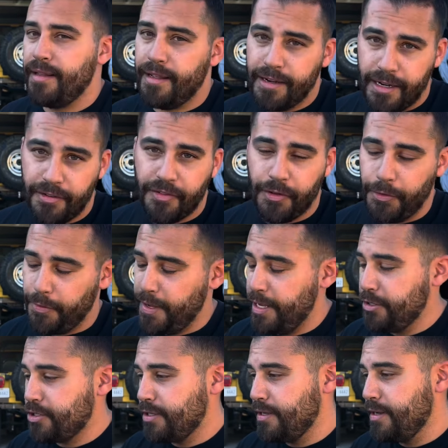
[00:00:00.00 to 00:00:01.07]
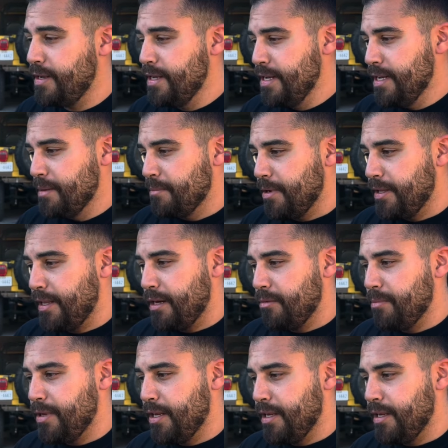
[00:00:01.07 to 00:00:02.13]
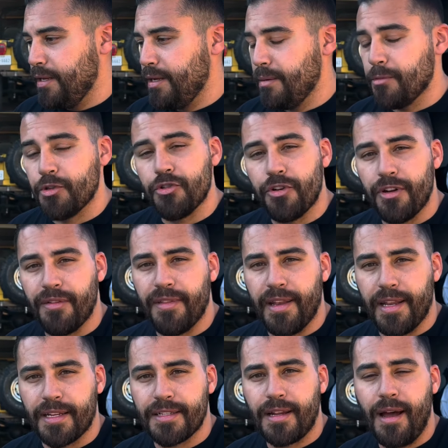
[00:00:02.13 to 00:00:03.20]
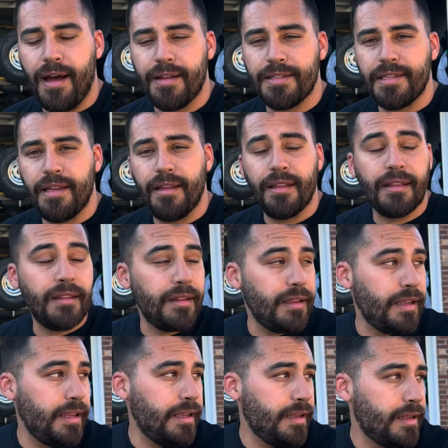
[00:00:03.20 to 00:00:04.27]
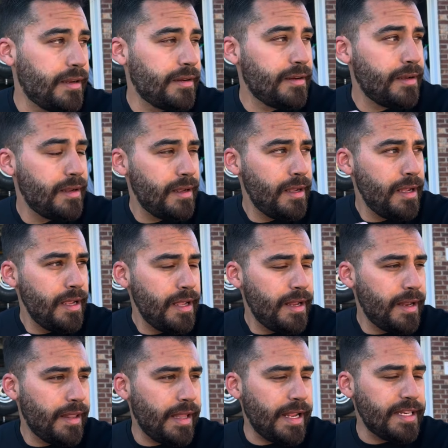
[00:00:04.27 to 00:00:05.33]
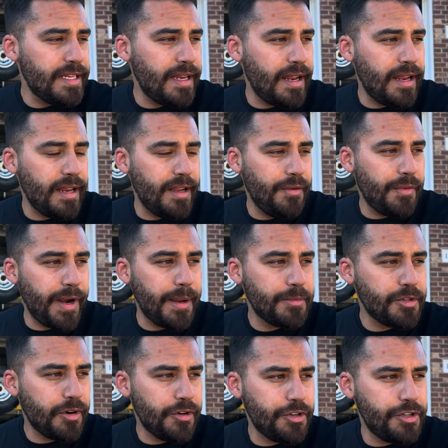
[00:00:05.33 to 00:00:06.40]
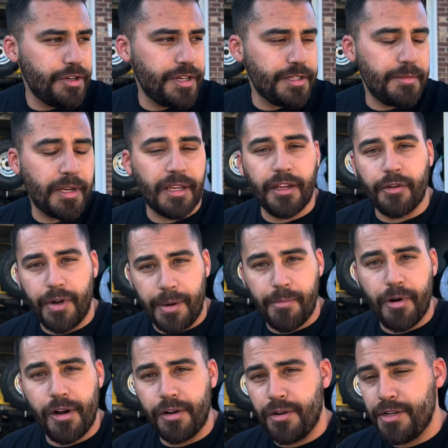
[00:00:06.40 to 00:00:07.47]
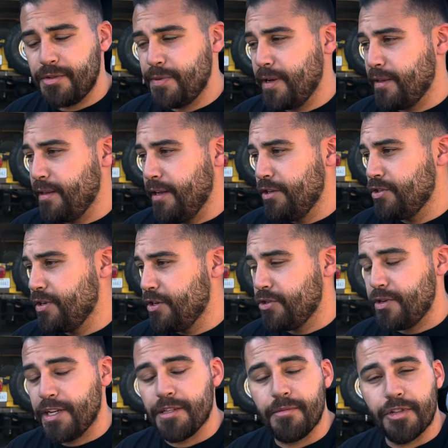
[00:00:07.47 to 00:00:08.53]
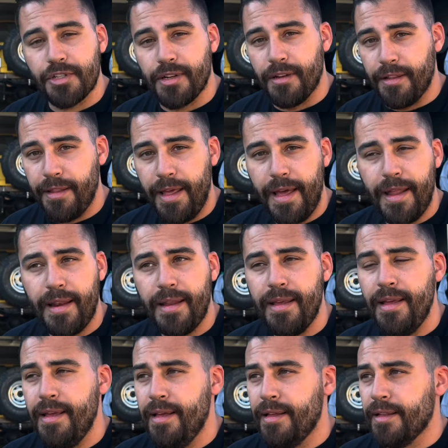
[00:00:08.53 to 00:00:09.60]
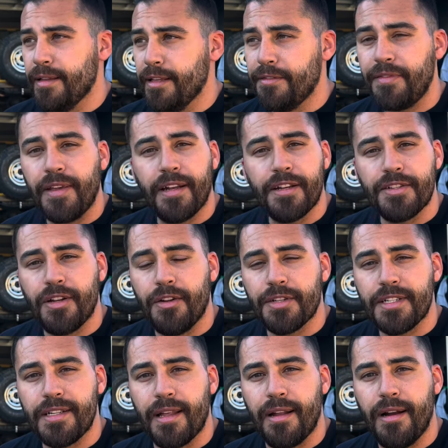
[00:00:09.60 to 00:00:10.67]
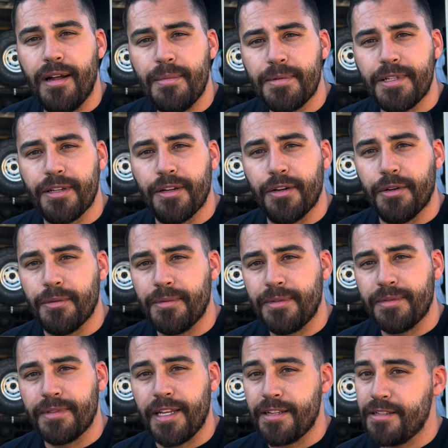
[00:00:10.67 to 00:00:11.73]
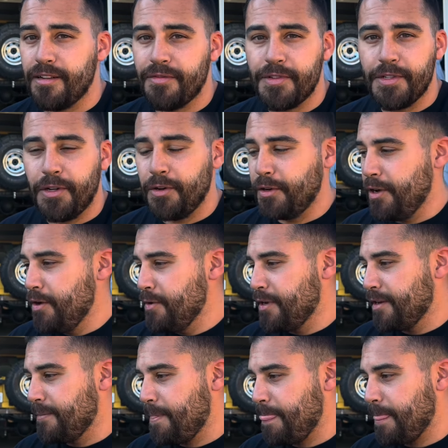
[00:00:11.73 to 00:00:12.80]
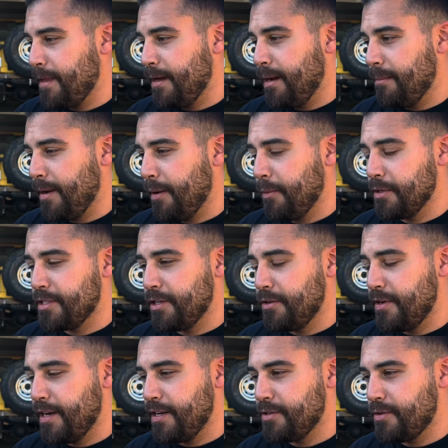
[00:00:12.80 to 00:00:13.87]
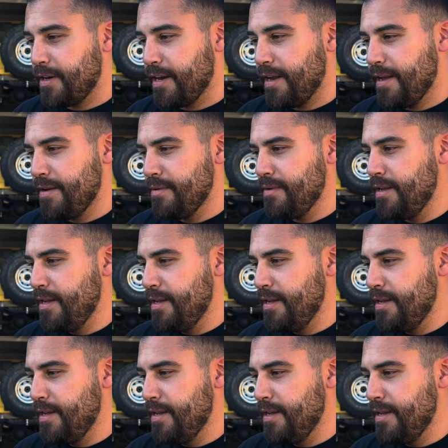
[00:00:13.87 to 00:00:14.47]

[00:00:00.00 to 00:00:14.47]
at a different location, but that'll be a majority of the next content. The 1980 Ram Charger is making great progress. We got the engine and transmission in that. Lift kit is all set up, so that stuff is all going. I will tell you guys right now,